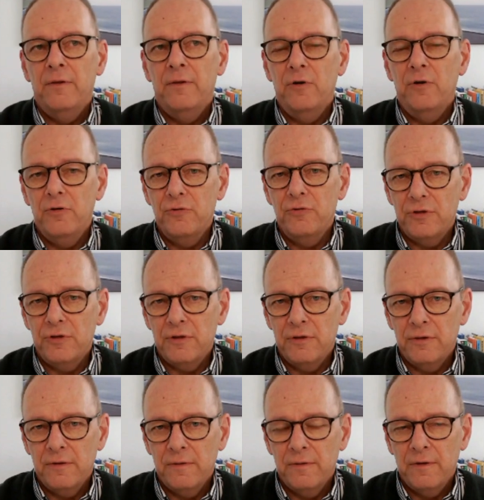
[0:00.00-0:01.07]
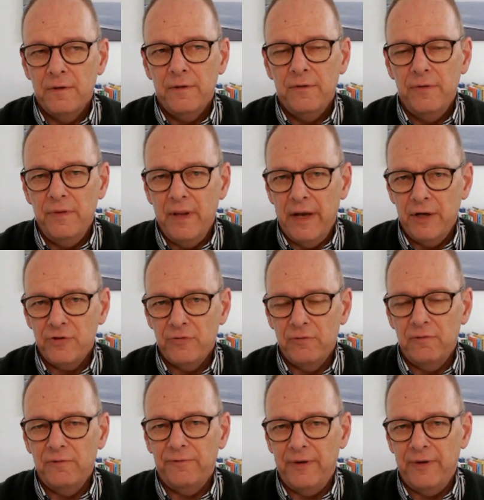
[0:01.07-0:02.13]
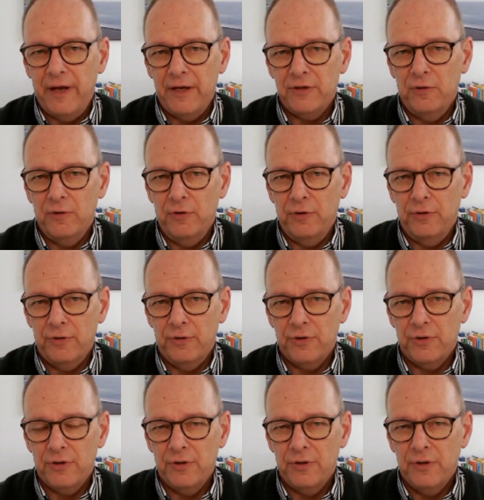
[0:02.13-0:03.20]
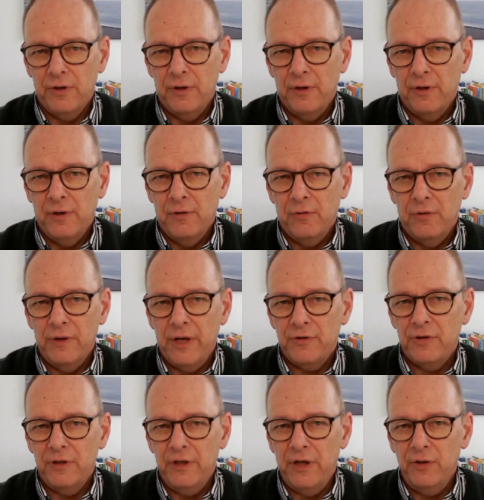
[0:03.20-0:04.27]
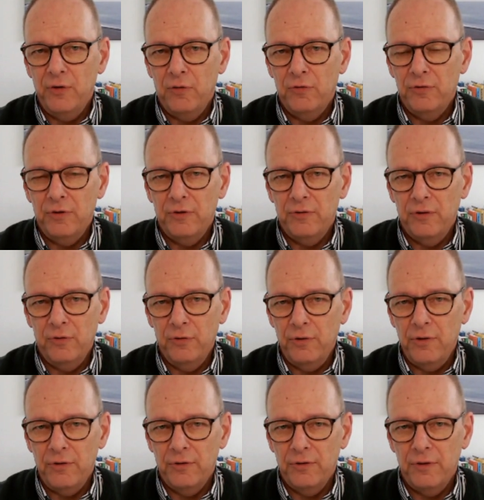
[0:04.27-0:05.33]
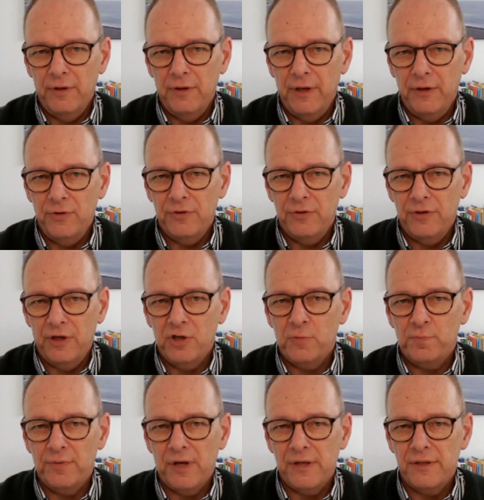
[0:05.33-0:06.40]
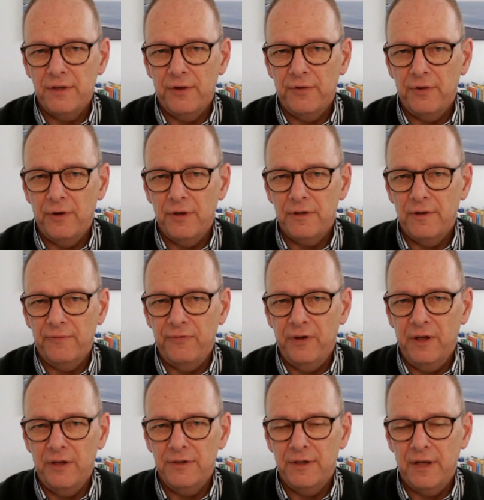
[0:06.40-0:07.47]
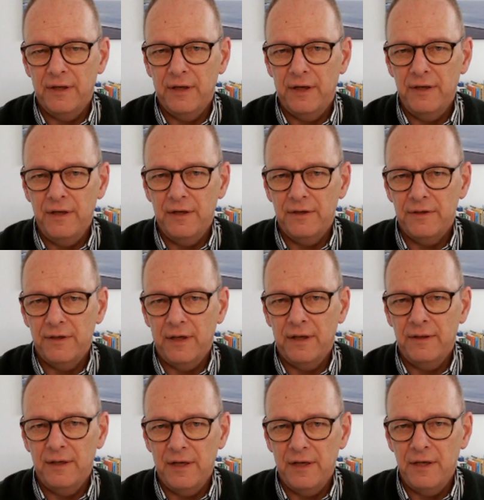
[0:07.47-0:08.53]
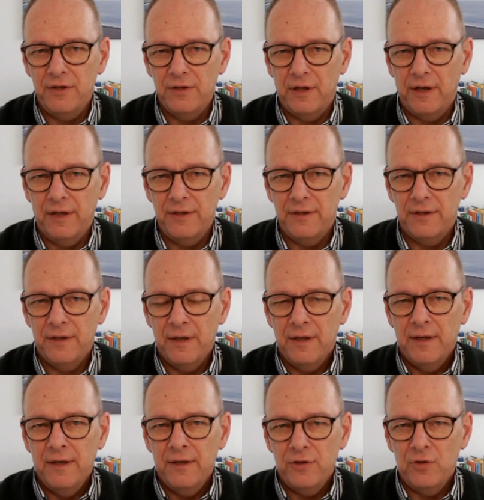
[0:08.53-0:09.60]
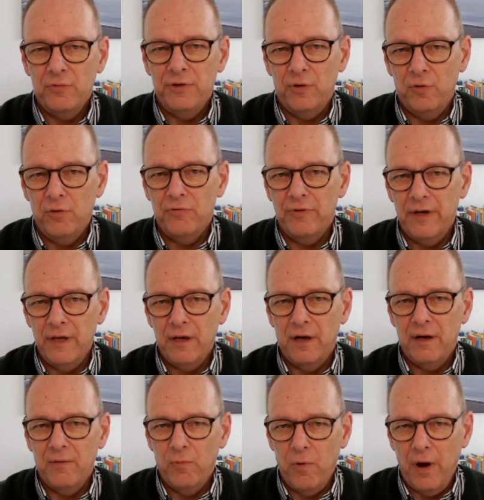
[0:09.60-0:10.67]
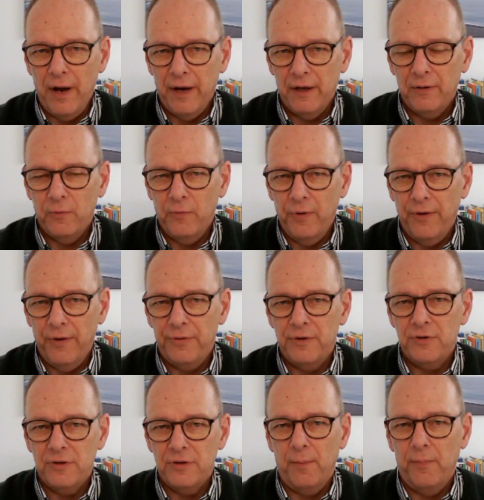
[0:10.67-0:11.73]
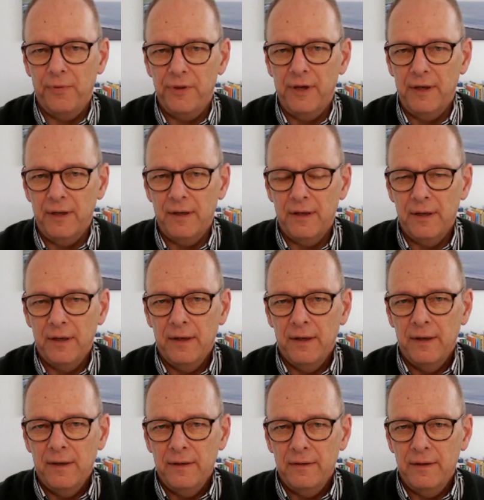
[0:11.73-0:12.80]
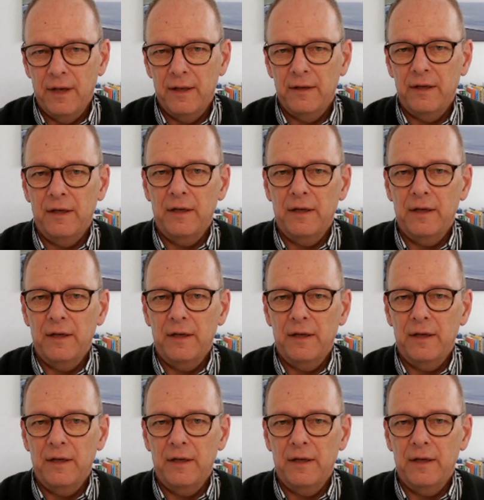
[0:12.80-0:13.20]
those natural fast learners, when actually they don't learn, they just express their thoughts and feelings and ideas and the insights. So they already are wired with something that